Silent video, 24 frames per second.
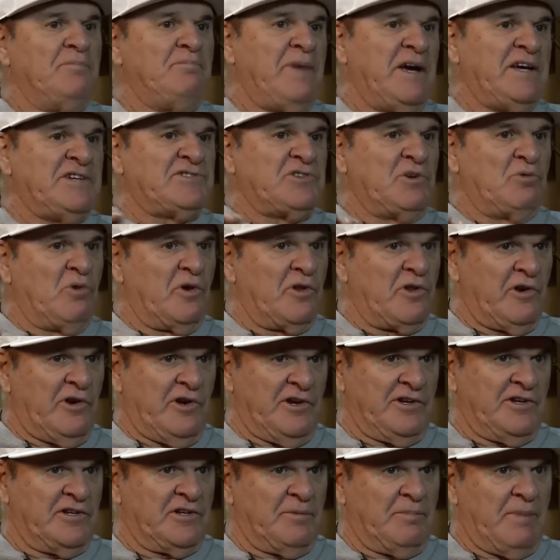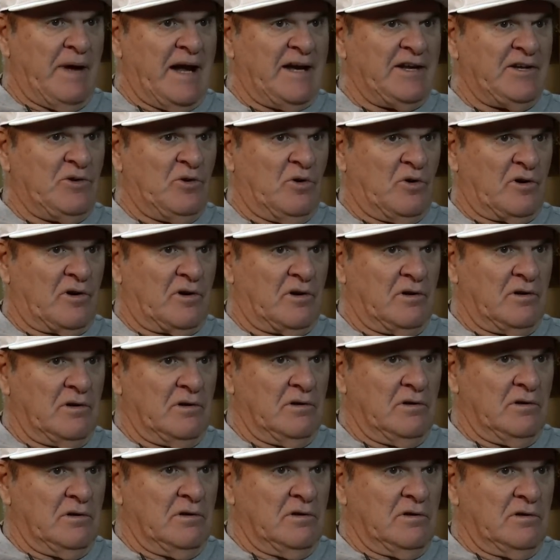based on where they're hitting in the batting order.
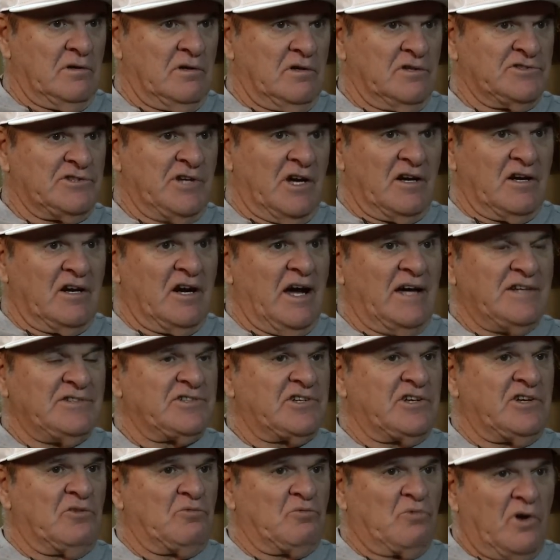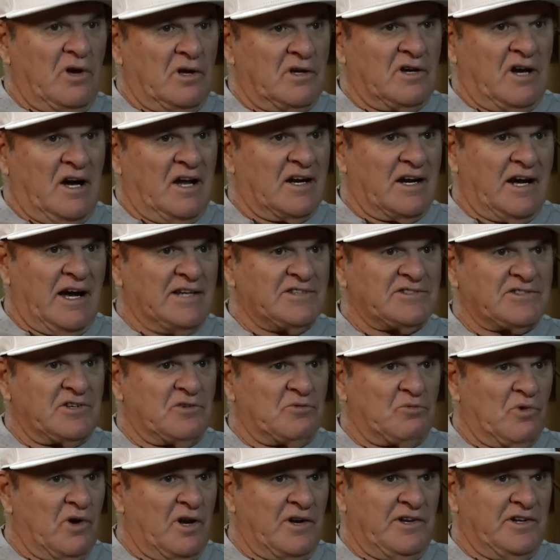There's not a lot of guys that can run. A lot of guys can
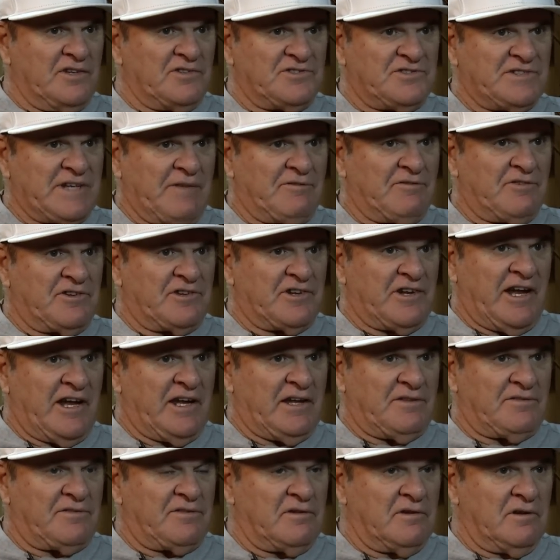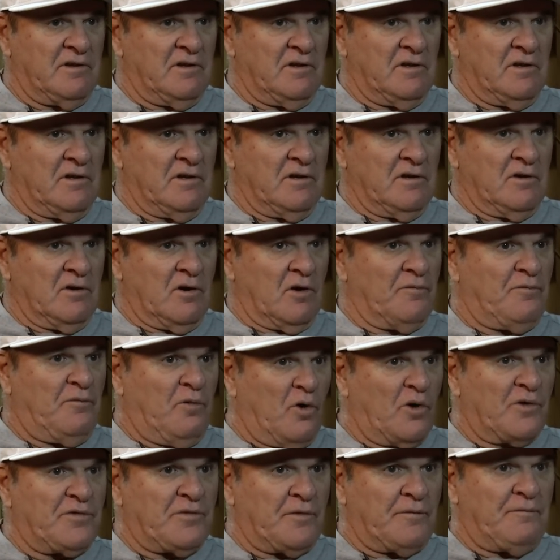run hitting seventh and eighth or
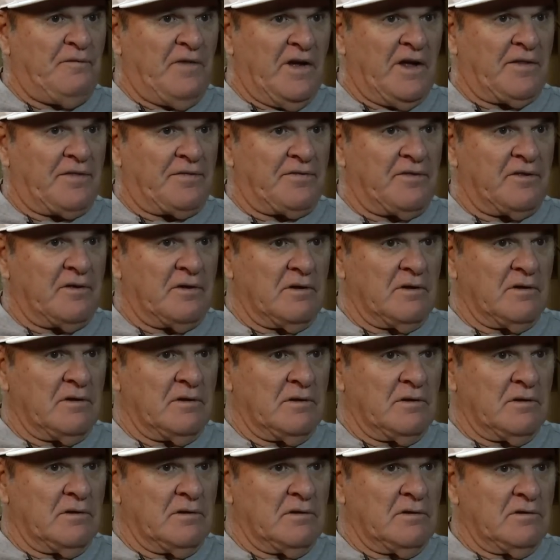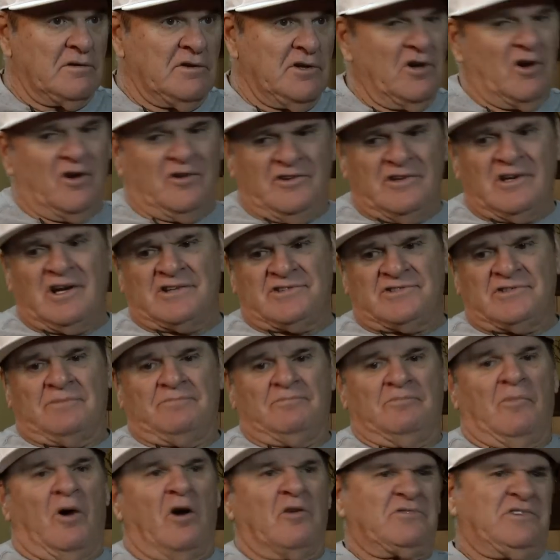fourth or fifth. You know, you got
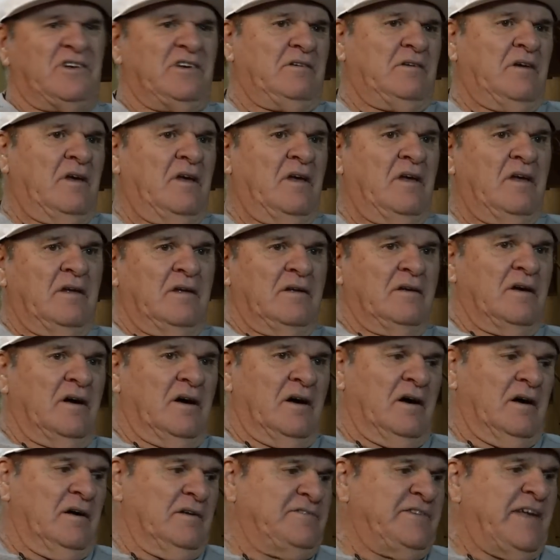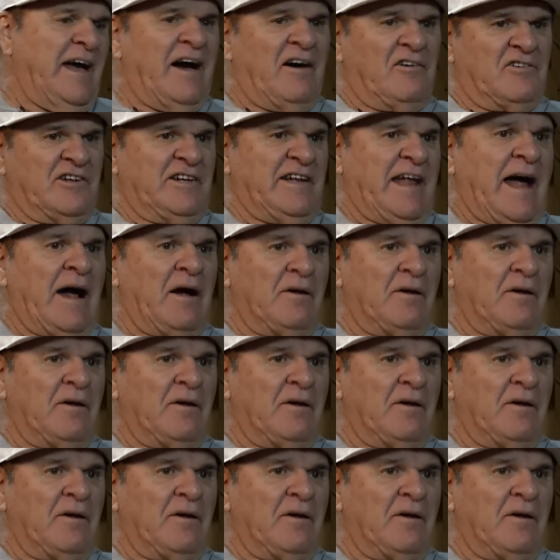some multi-talented